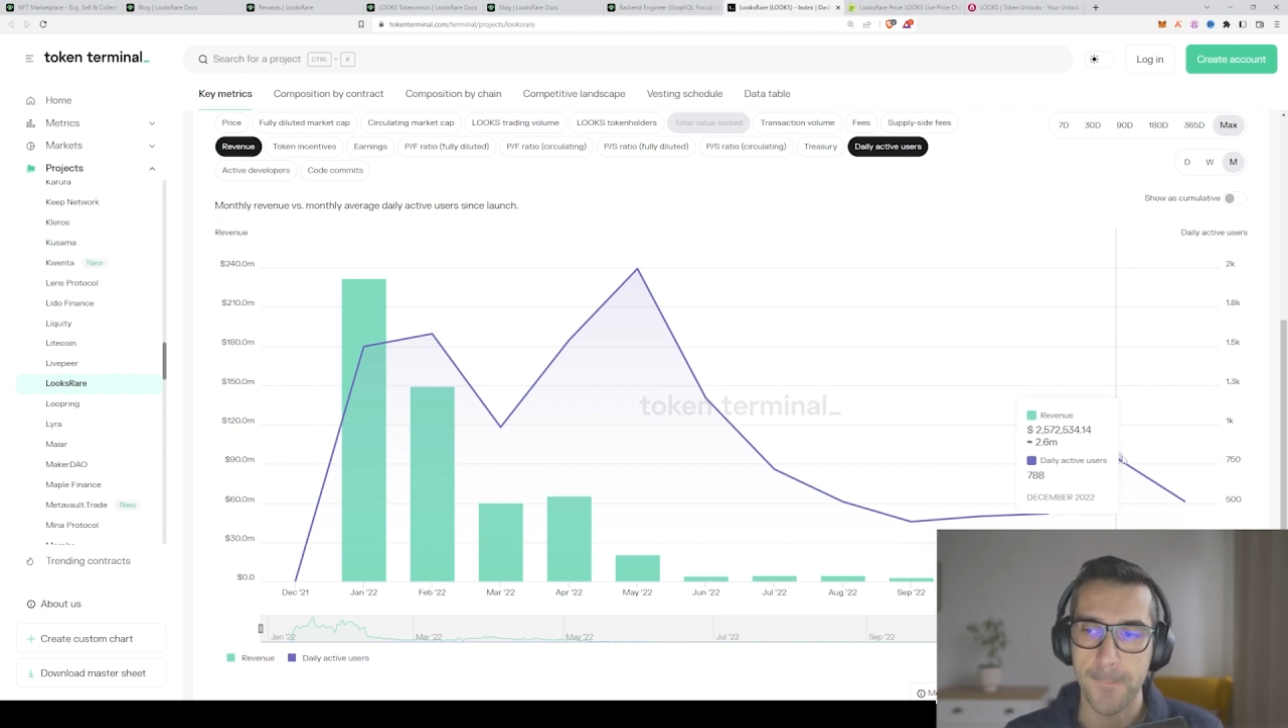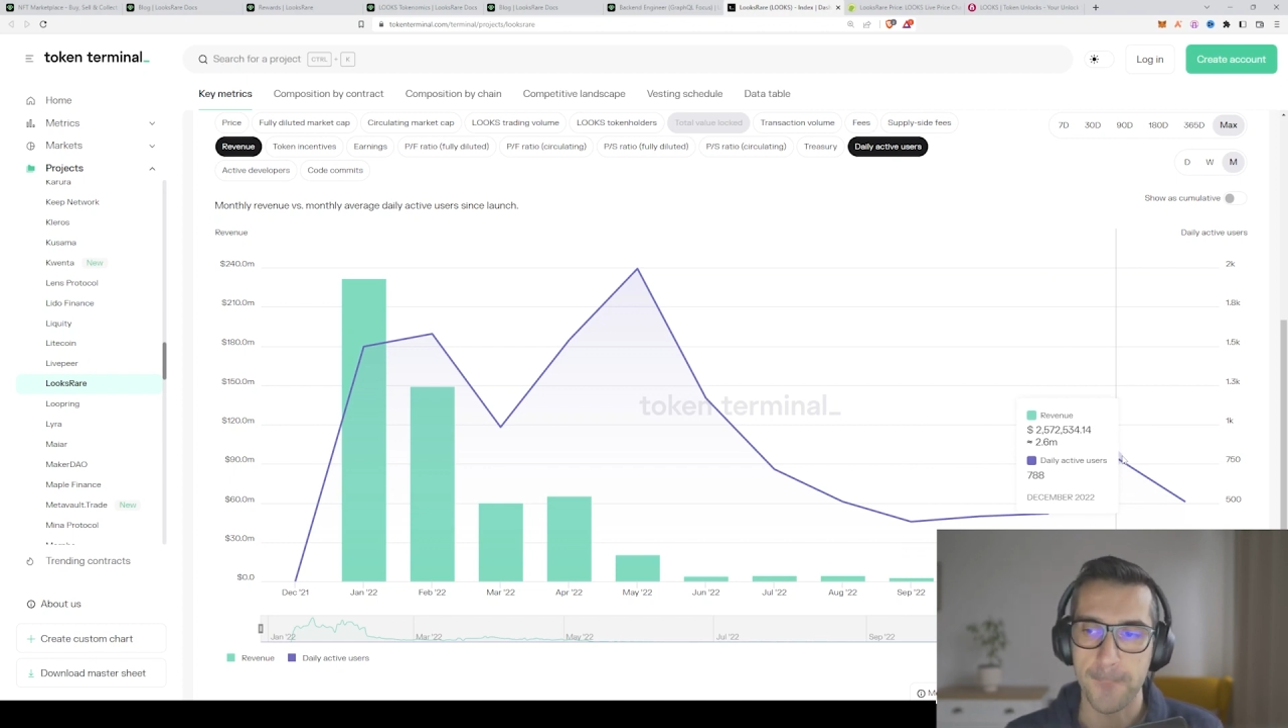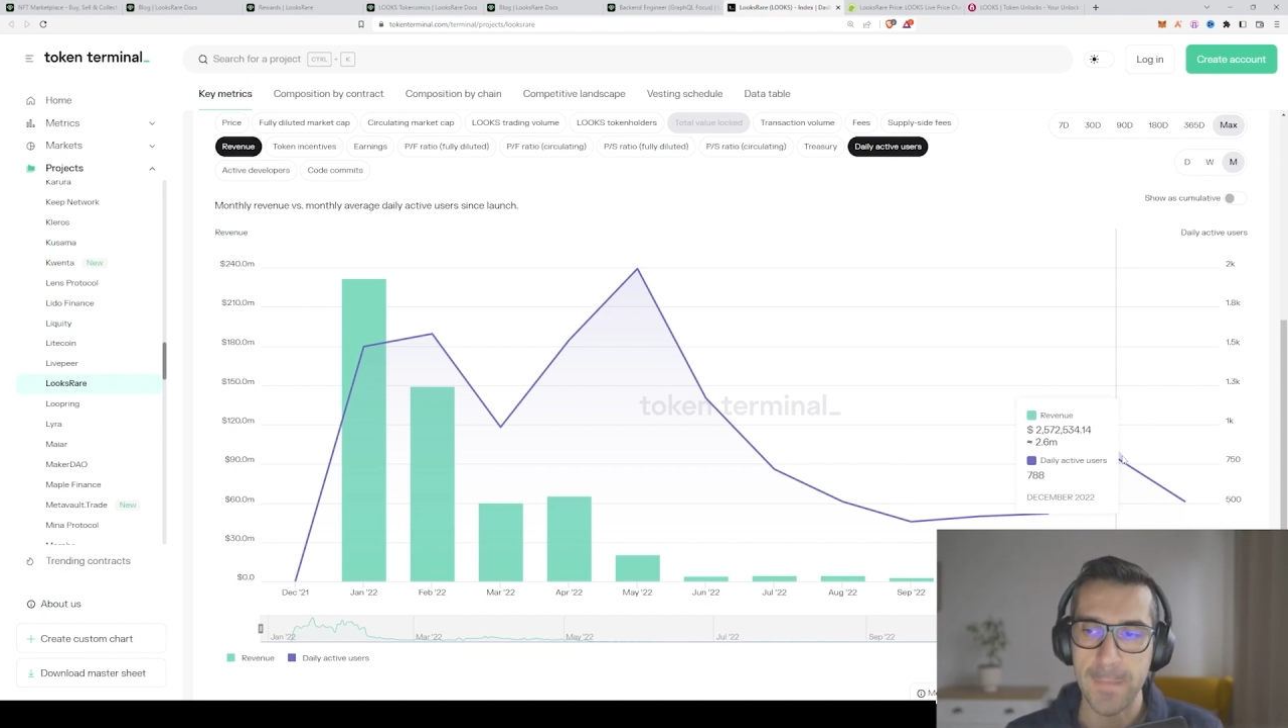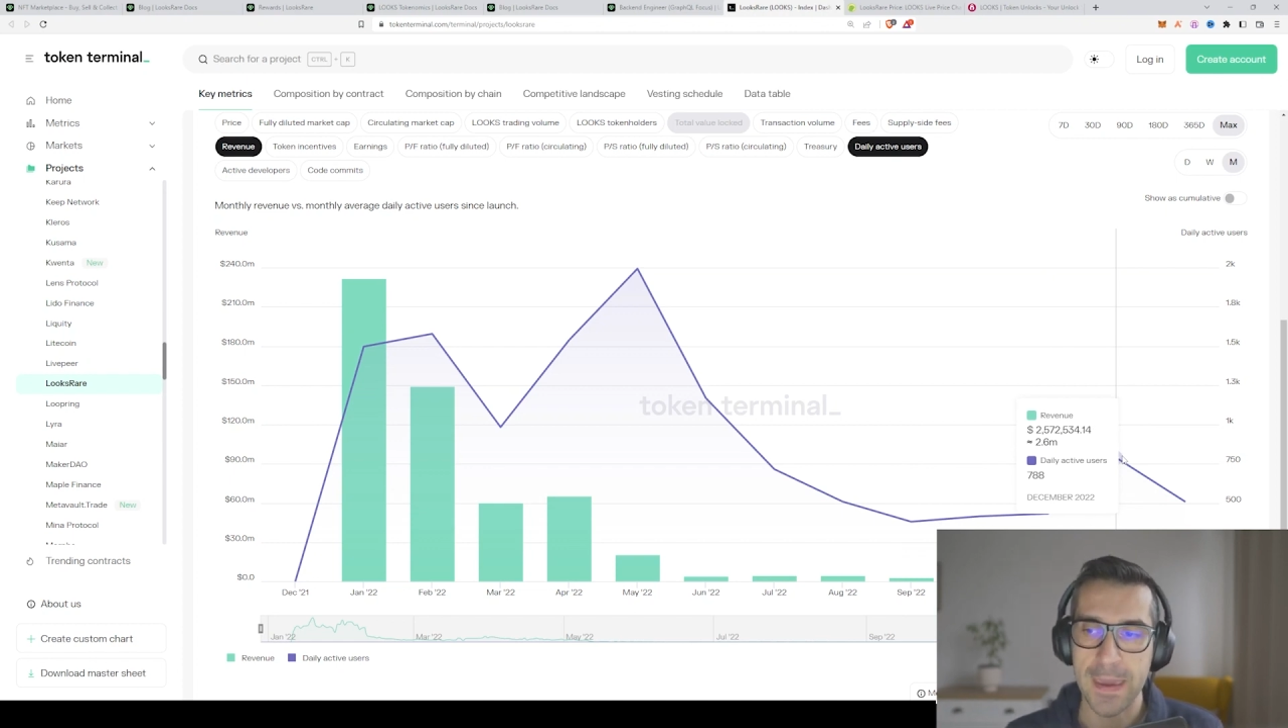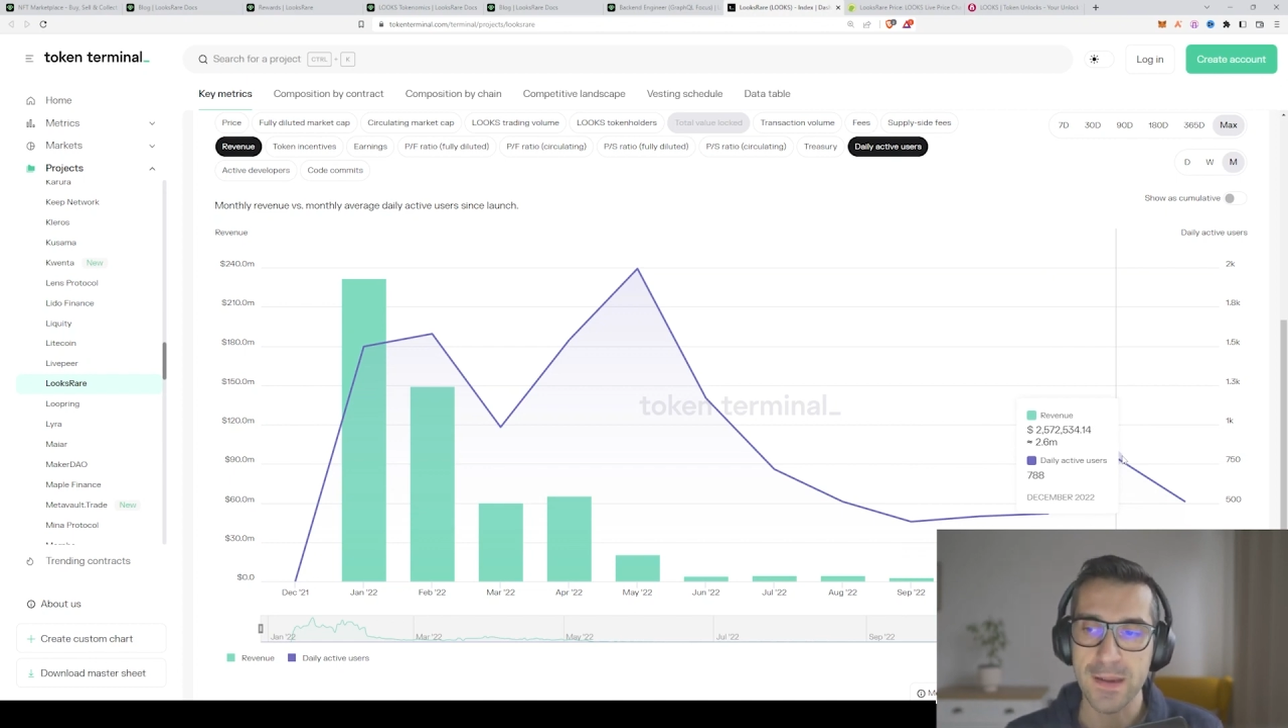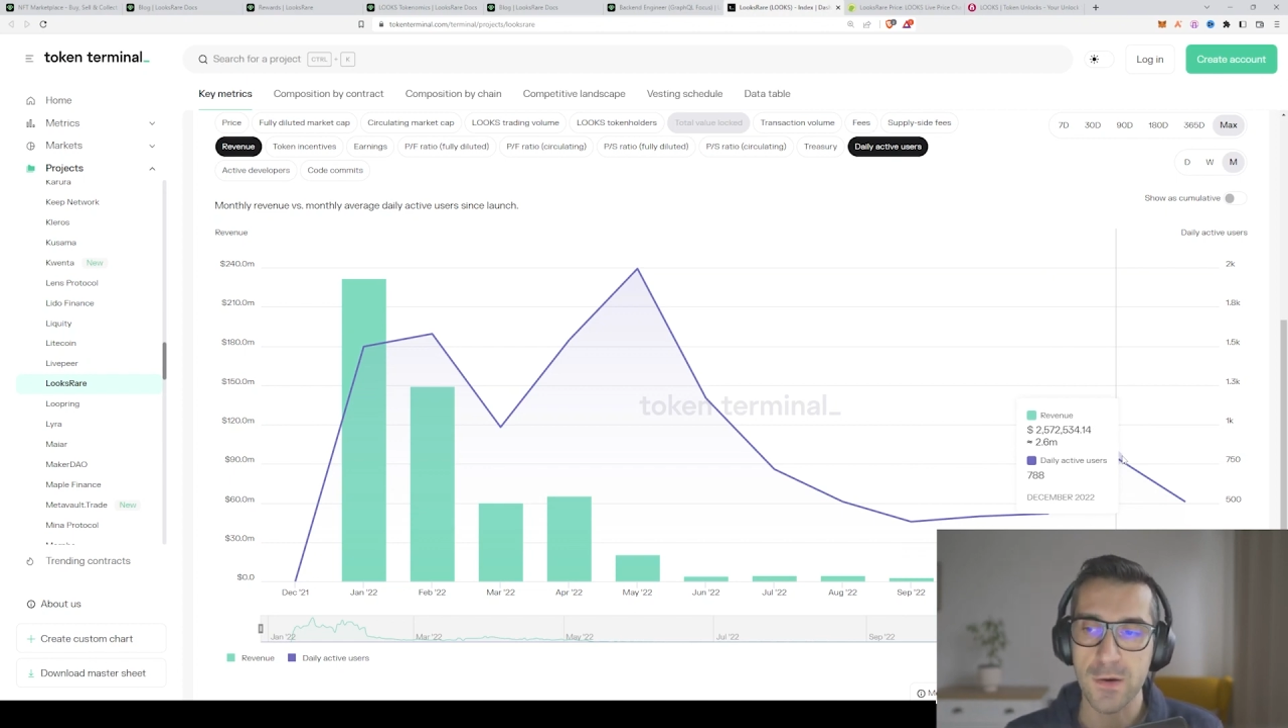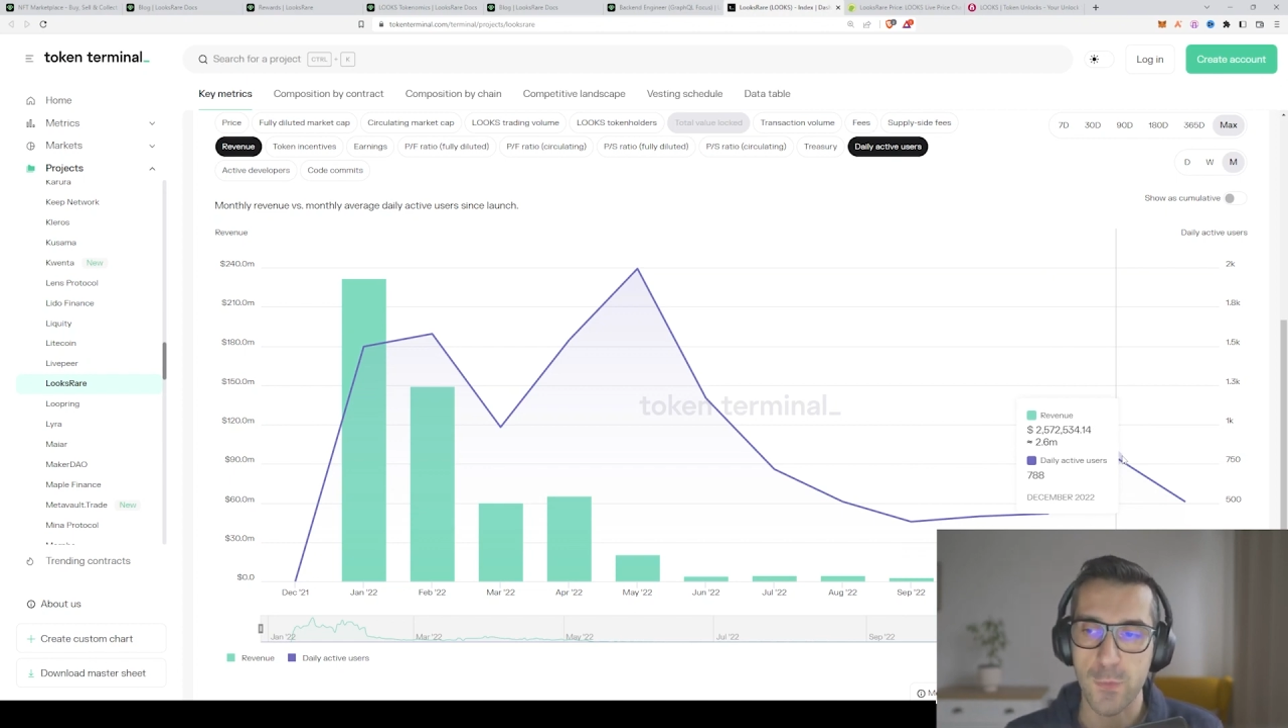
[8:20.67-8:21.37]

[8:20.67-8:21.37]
made a